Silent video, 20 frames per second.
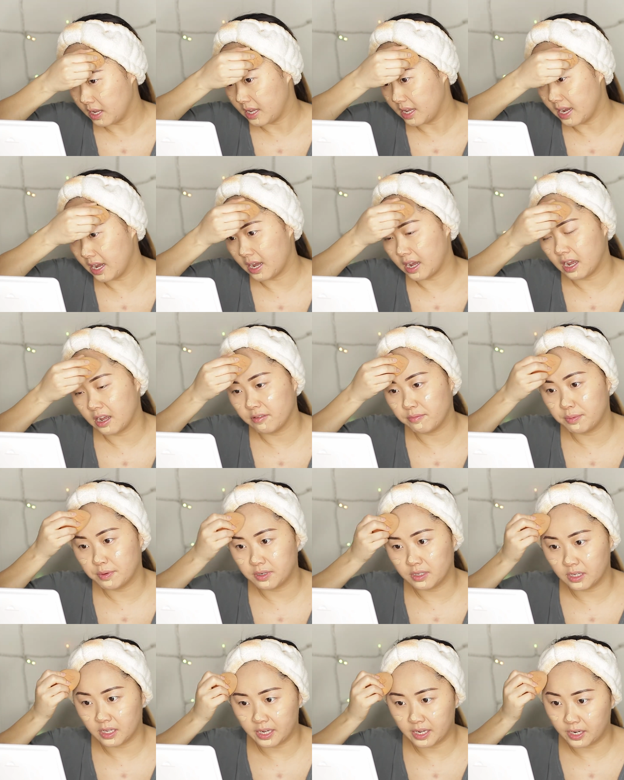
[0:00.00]
Yeah, I've
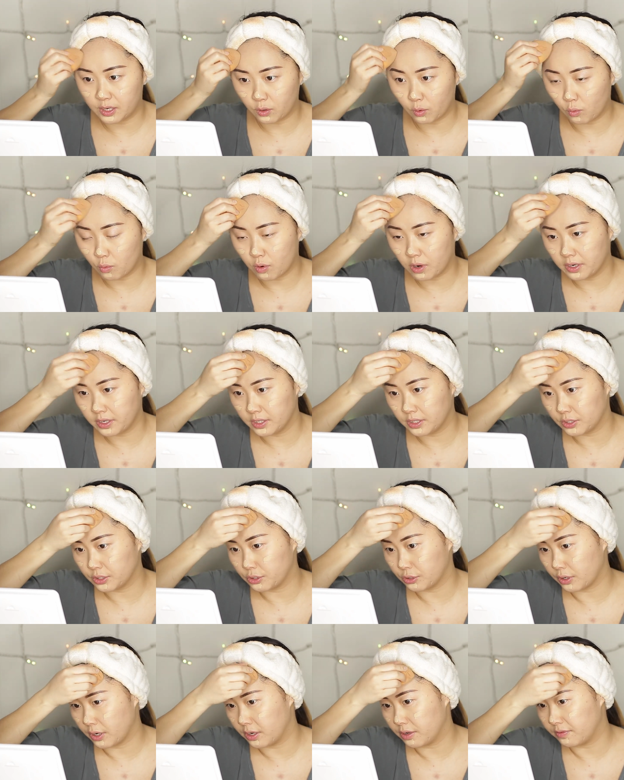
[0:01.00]
been like wanting to
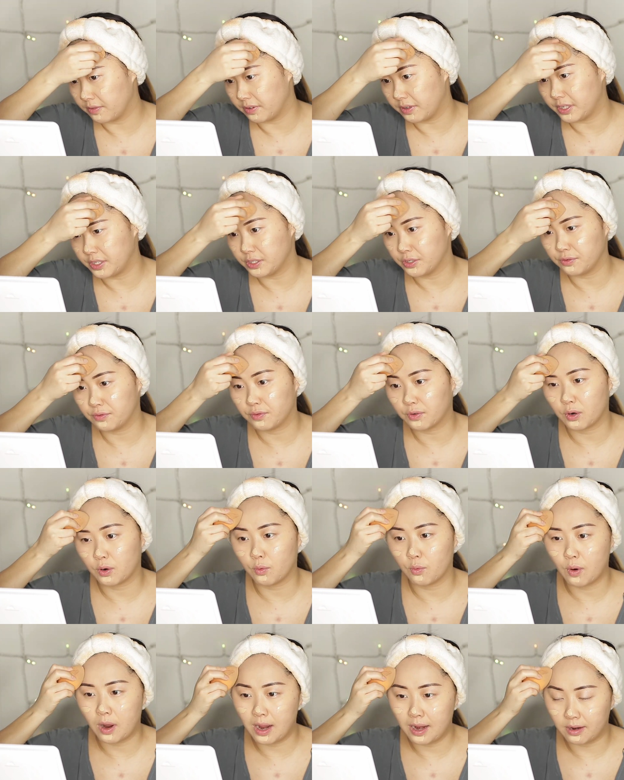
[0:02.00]
try her foundation for a
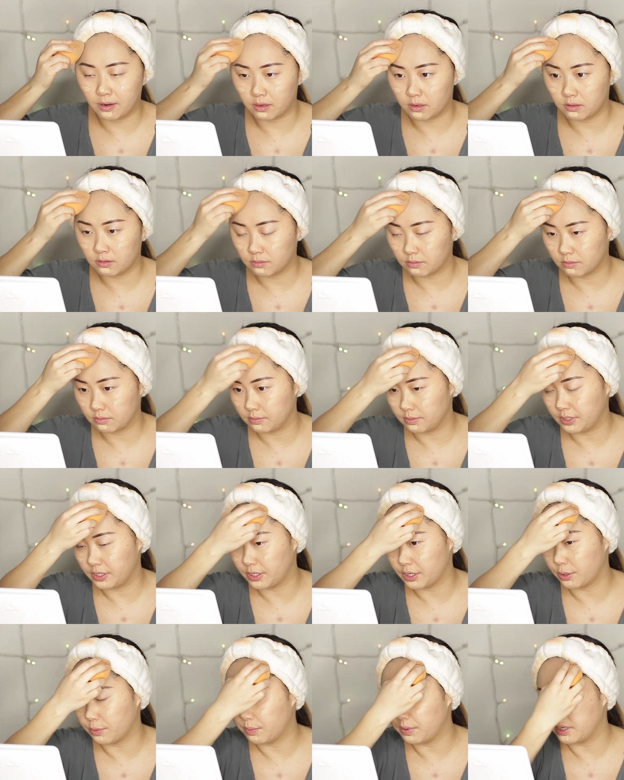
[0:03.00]
while, you
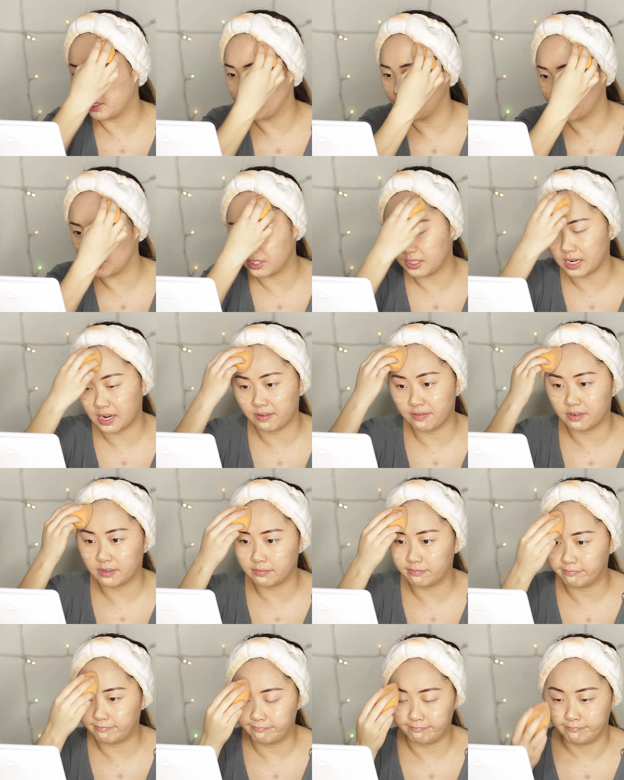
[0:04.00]
know, but I just haven't
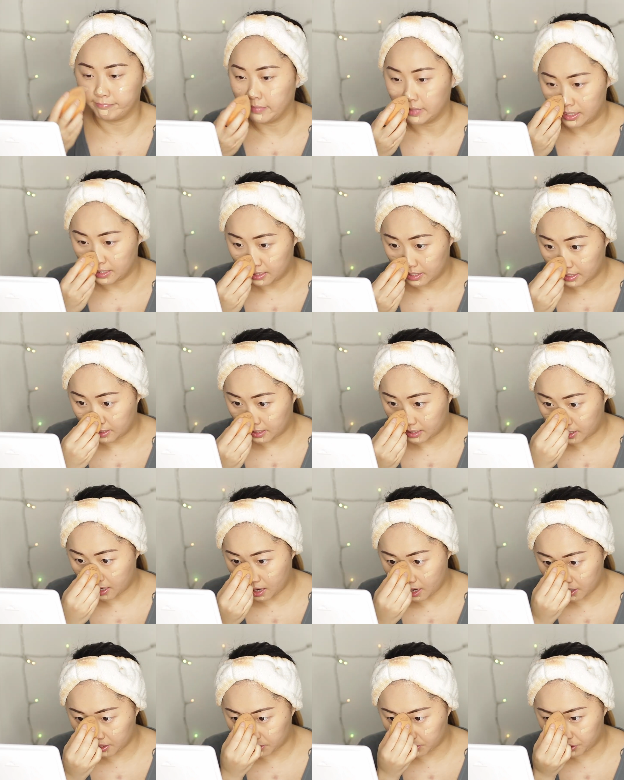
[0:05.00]

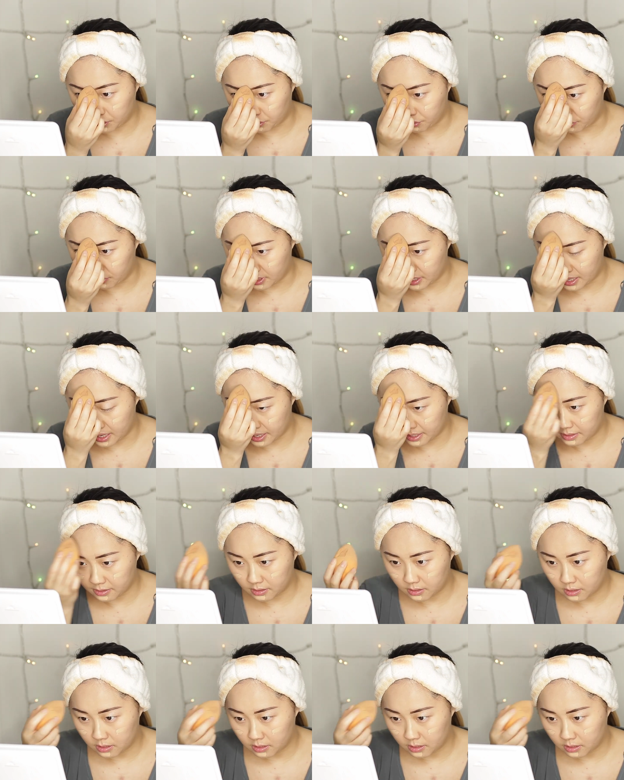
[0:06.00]
gotten to yet.